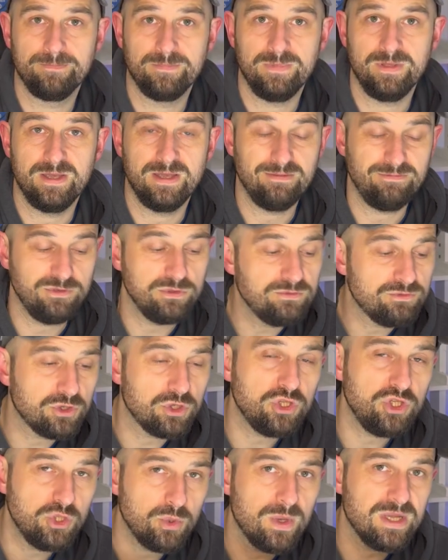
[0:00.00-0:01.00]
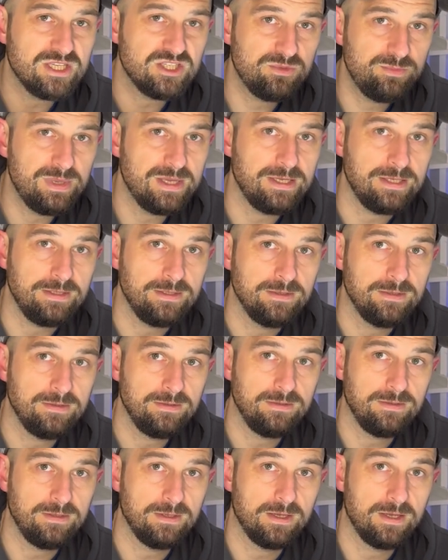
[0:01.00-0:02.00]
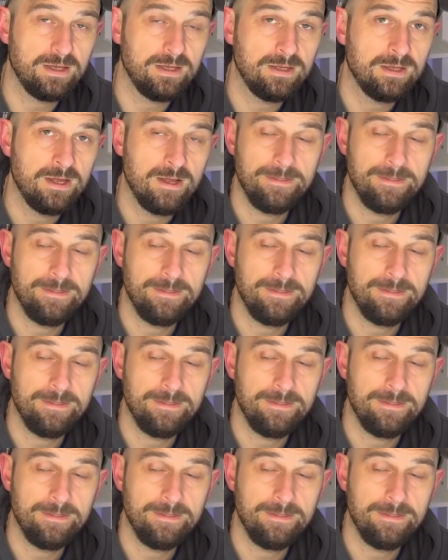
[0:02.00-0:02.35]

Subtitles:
Yeah, if you've got a USP, yeah,